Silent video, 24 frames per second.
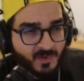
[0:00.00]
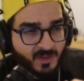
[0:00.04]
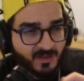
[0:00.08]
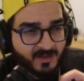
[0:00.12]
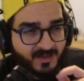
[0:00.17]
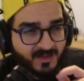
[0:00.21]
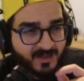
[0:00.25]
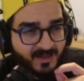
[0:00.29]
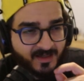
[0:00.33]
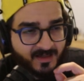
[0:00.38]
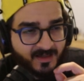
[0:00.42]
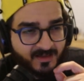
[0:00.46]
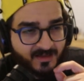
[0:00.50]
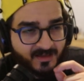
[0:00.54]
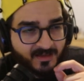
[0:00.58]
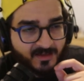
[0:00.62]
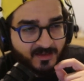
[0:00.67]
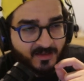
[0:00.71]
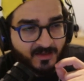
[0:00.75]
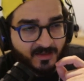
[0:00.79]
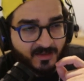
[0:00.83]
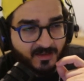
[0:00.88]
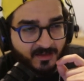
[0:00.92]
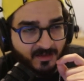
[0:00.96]
can
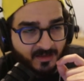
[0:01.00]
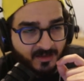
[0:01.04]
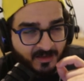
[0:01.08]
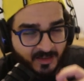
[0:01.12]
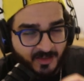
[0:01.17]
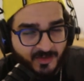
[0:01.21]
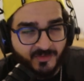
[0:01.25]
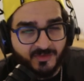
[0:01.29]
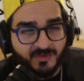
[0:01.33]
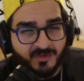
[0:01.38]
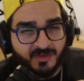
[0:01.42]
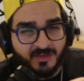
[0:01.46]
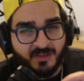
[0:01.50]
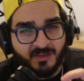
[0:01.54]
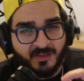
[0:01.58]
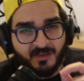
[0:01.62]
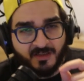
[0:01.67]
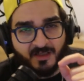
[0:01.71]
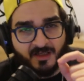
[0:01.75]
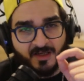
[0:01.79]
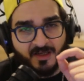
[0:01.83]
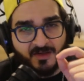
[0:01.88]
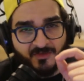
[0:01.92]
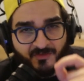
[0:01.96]
literally
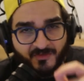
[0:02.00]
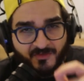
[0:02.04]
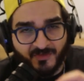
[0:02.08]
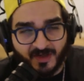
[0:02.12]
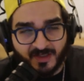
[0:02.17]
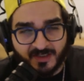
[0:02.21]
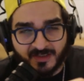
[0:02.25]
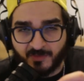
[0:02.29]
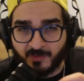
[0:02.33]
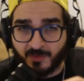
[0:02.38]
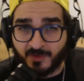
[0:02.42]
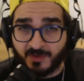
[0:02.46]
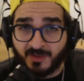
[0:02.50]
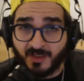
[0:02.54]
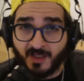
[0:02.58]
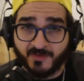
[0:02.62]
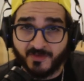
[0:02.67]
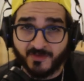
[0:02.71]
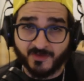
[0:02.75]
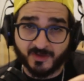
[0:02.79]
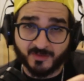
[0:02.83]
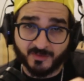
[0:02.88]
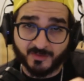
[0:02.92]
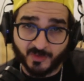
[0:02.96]
invest without
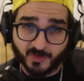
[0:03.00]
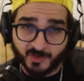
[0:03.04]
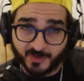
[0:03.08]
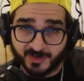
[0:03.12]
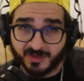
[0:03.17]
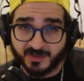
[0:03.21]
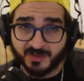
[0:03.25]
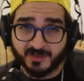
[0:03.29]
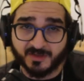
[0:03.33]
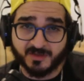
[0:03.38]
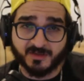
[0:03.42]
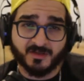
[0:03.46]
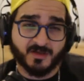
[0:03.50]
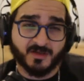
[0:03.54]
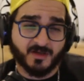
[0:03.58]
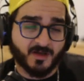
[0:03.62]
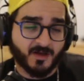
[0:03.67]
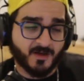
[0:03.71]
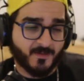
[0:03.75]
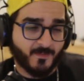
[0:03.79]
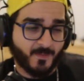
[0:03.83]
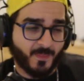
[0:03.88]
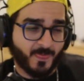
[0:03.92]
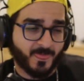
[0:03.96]
their emotions.
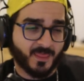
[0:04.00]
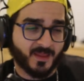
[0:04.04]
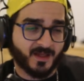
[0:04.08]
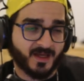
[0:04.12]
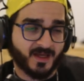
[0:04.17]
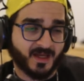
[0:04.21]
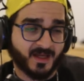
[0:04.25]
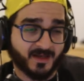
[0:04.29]
And